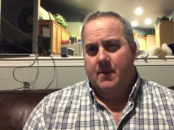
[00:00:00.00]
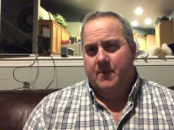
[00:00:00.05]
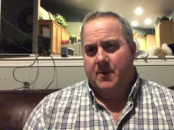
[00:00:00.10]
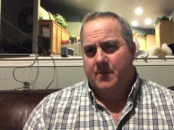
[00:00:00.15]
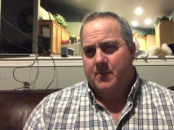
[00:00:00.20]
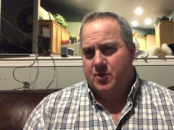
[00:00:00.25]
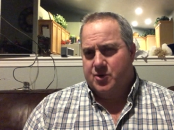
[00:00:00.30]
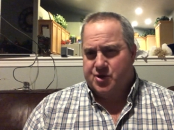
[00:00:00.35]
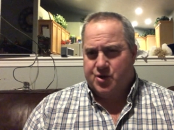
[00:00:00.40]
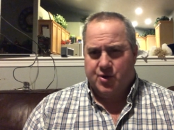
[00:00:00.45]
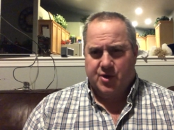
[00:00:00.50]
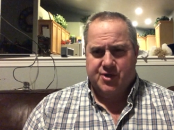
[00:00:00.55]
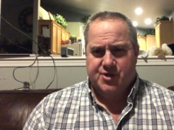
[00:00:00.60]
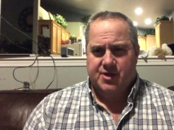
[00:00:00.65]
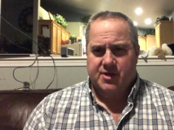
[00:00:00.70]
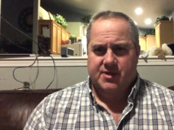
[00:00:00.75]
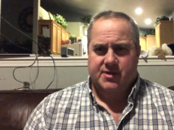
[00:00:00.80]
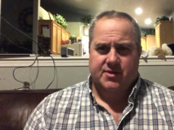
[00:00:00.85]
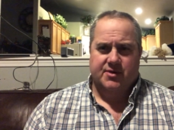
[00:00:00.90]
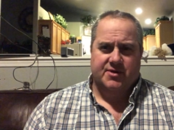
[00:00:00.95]
But most
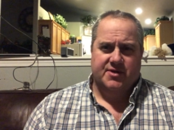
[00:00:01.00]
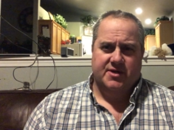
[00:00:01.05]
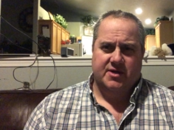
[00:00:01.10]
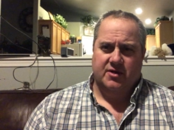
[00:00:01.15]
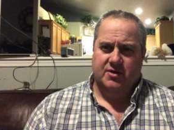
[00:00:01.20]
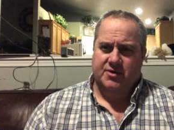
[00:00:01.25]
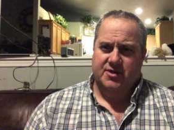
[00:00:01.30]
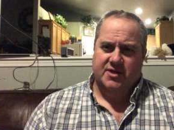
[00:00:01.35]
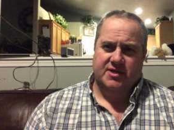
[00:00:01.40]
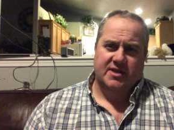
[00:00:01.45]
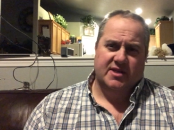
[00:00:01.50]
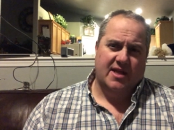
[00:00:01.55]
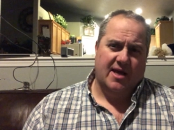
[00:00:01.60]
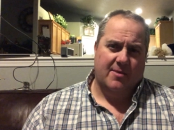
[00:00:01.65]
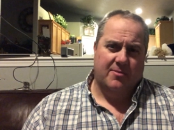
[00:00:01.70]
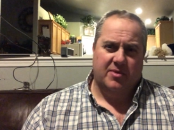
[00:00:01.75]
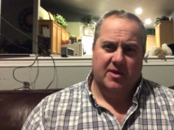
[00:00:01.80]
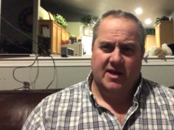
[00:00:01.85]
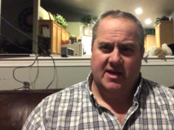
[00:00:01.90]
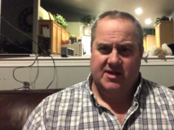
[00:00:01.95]
Christians are still just in
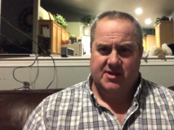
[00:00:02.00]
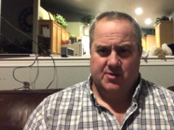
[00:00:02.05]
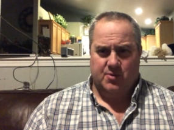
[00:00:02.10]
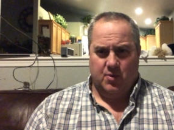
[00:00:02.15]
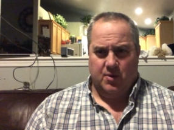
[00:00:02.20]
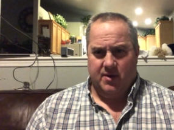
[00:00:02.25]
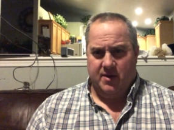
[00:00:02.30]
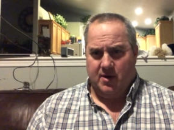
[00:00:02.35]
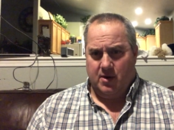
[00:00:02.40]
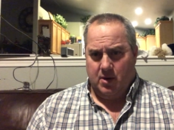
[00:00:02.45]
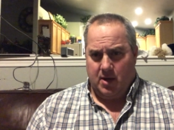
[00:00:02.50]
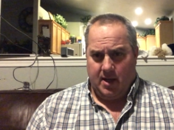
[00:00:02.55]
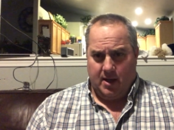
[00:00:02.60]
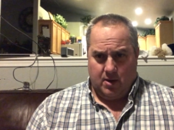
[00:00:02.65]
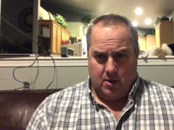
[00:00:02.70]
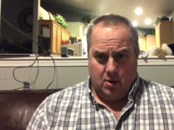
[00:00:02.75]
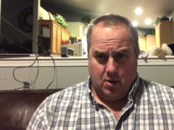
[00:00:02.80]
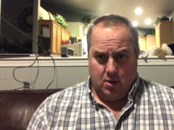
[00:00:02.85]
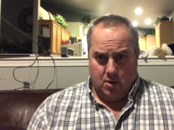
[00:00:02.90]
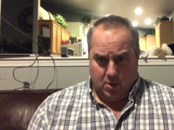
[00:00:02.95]
that place to where they're
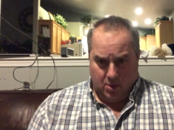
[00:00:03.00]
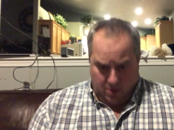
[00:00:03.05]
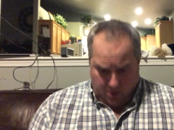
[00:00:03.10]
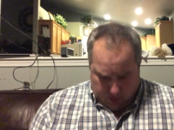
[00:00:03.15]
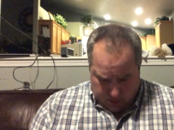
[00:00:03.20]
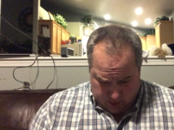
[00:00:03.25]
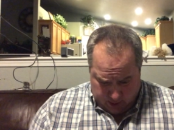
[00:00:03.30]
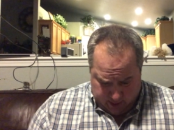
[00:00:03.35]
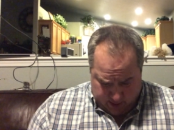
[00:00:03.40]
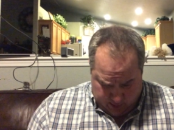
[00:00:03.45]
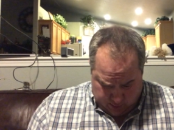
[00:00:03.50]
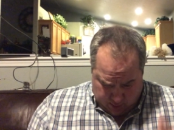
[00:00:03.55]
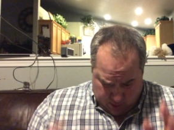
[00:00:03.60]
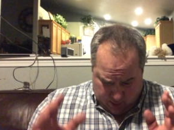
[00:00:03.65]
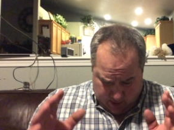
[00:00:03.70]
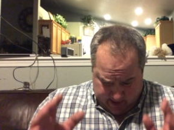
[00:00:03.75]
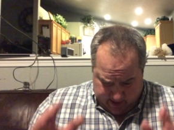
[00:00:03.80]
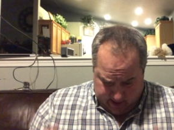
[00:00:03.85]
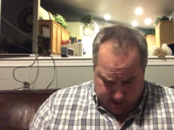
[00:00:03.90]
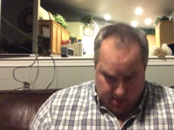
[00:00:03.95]
like, oh, holy,
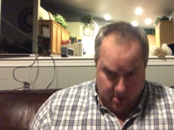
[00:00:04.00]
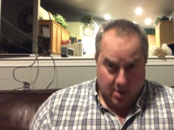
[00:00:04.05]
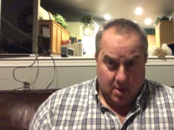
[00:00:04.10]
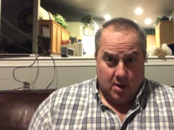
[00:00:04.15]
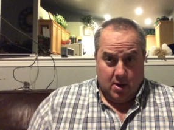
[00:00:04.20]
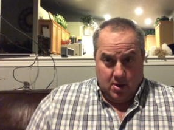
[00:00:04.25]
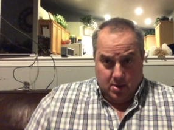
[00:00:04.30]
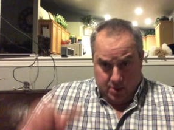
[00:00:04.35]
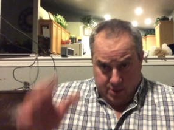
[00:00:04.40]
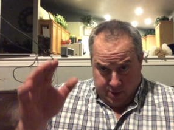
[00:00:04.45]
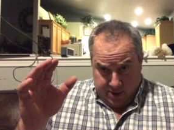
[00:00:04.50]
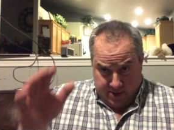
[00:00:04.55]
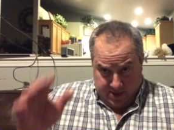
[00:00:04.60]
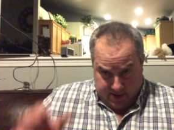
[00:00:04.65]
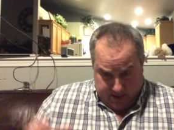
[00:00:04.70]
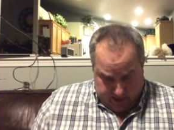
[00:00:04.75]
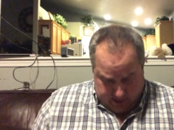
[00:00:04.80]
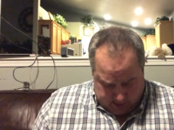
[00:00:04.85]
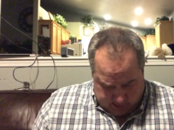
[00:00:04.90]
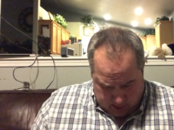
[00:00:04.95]
holy,
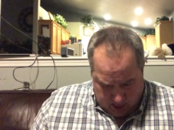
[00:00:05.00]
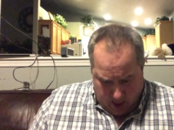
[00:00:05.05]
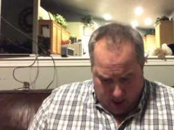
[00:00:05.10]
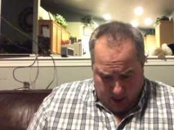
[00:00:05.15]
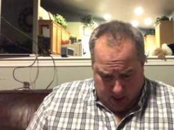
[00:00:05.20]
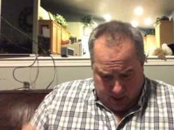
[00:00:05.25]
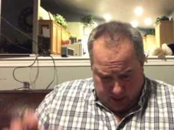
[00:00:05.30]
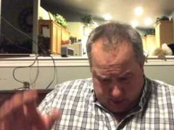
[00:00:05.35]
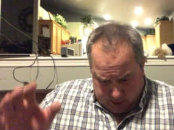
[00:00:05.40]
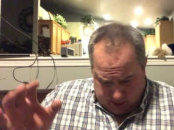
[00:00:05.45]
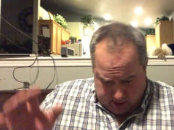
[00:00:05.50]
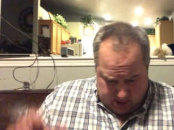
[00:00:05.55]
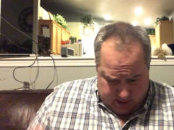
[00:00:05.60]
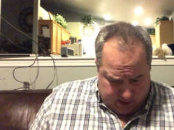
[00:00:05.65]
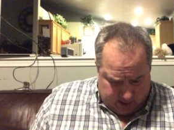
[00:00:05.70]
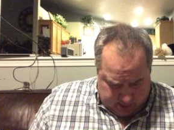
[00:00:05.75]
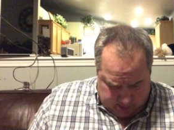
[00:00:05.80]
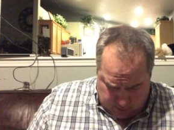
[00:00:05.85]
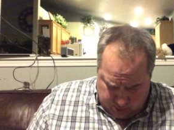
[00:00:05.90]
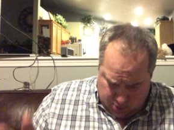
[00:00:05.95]
Jesus,
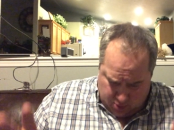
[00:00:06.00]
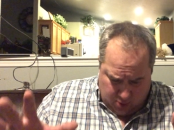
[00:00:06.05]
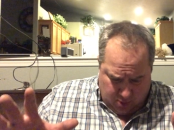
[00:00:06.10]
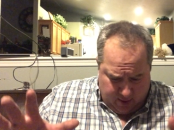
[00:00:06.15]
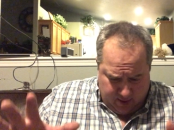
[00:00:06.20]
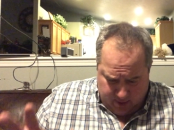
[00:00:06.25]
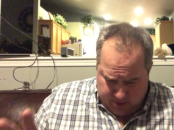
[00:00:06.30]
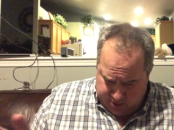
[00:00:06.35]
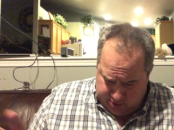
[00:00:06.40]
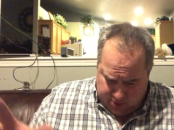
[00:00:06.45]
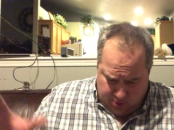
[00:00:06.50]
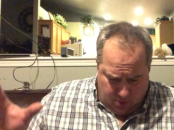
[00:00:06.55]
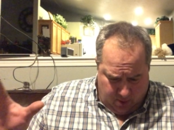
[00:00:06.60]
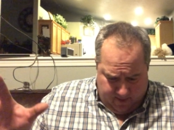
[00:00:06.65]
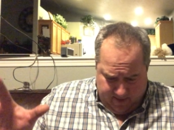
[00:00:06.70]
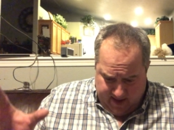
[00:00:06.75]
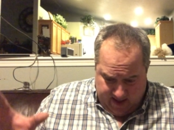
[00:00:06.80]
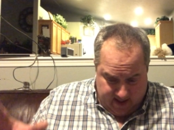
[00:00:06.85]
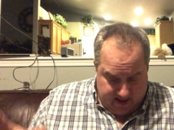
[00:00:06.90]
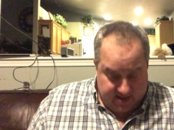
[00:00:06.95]
Jesus, oh, you're so
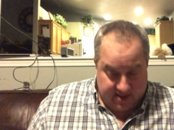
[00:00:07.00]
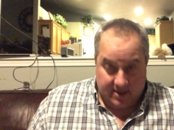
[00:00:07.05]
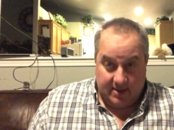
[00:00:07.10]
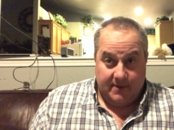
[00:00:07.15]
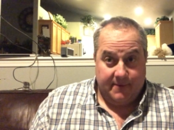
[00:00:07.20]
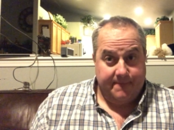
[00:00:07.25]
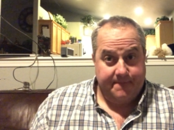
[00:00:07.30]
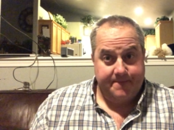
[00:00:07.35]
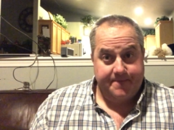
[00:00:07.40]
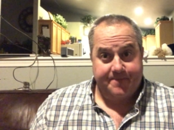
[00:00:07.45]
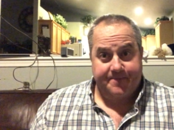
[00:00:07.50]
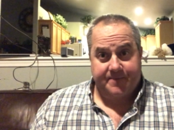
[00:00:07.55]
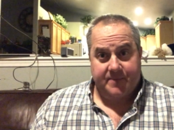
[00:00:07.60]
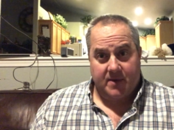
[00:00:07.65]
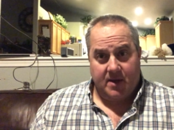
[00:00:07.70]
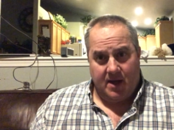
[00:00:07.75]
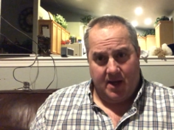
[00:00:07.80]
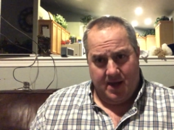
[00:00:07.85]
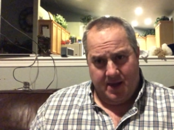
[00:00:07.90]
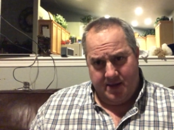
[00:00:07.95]
amazing.
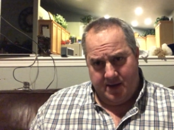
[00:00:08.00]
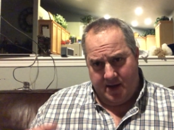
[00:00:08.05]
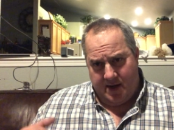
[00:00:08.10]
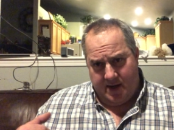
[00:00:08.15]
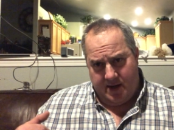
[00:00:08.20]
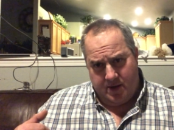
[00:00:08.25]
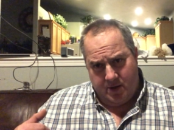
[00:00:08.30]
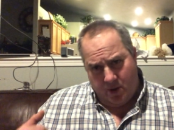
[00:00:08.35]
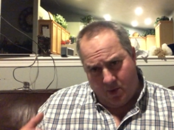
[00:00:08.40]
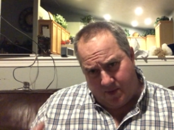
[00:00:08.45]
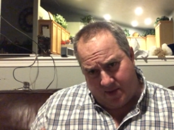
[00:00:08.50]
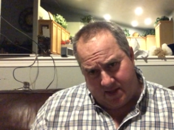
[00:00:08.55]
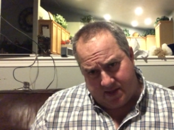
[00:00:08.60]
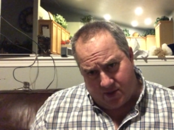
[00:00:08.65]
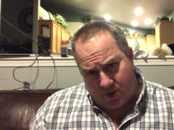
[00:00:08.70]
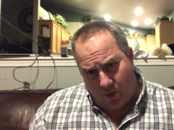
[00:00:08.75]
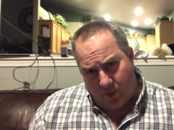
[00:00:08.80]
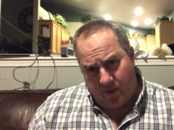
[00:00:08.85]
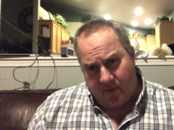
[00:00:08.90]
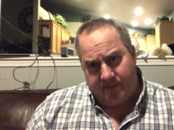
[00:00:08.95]
And, and
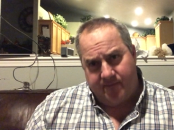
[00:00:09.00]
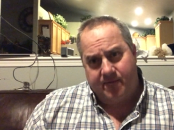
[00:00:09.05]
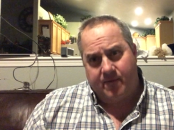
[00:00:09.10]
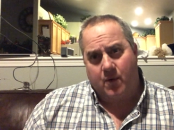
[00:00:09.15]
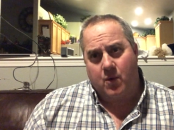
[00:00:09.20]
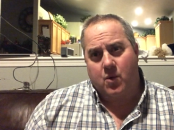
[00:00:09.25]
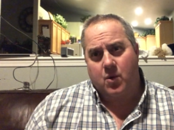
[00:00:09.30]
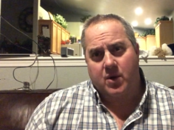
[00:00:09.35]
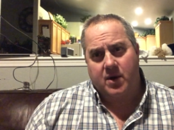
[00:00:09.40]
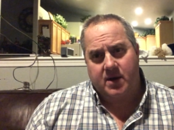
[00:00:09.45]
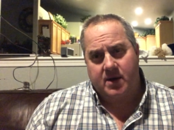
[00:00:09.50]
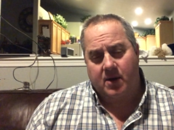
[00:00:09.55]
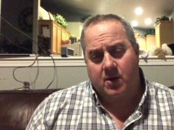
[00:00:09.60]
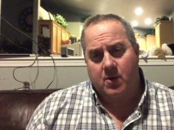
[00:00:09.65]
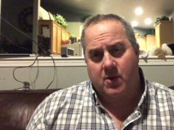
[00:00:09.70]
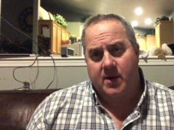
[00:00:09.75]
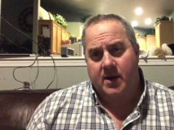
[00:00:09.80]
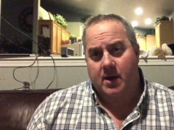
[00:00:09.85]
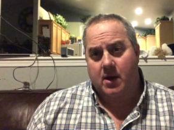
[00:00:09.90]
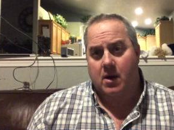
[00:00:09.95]
nobody's going forward to
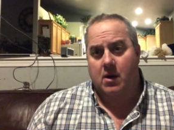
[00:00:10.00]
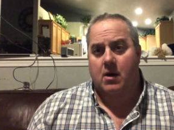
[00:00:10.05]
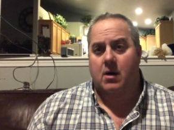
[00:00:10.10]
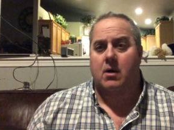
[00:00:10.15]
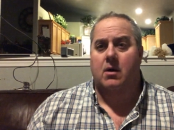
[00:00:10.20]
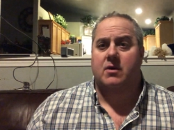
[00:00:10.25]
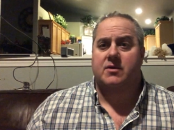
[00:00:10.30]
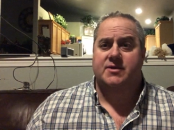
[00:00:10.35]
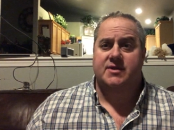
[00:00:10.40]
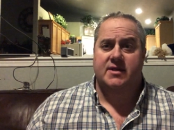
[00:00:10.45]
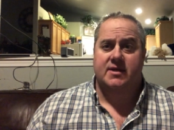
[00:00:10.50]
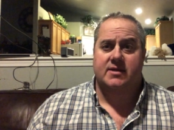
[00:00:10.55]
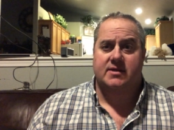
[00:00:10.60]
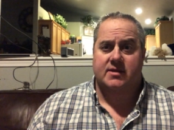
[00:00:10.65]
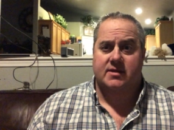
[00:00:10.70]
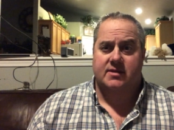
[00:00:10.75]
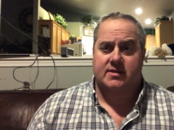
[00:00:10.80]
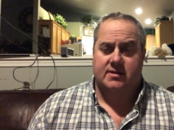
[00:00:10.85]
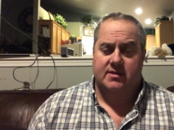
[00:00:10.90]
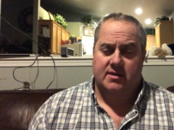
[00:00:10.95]
going, oh,
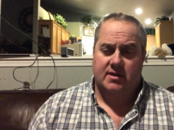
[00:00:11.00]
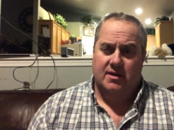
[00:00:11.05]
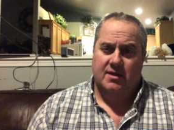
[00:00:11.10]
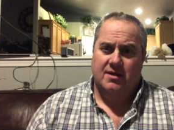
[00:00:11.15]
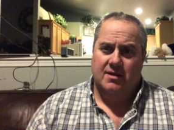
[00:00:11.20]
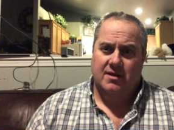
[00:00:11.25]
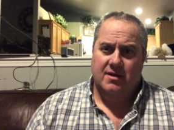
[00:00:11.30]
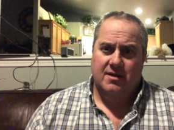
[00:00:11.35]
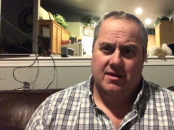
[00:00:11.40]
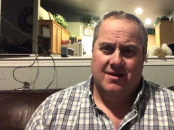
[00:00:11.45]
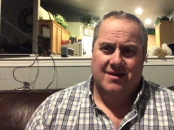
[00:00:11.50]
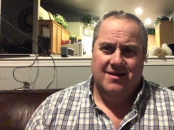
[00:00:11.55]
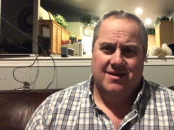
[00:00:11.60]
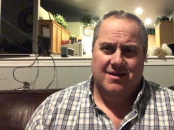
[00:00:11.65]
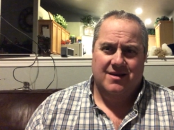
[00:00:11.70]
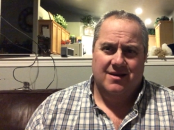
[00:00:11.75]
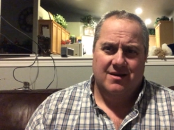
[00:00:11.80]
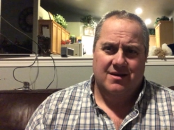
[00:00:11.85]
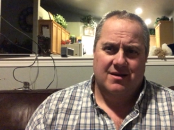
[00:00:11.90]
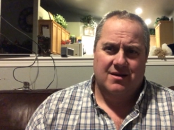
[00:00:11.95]
Jesus.
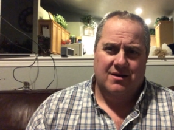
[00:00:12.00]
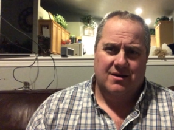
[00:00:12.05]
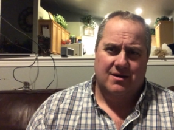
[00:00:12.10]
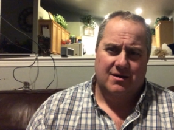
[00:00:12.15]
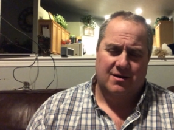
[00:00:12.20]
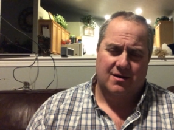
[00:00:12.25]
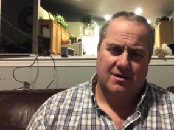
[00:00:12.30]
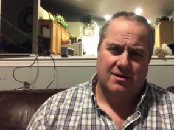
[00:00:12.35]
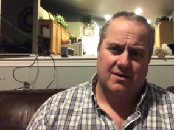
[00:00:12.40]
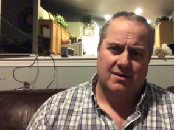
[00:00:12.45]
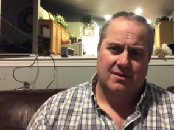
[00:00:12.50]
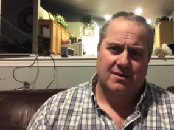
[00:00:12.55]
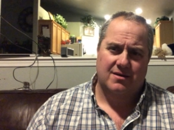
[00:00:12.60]
Oh.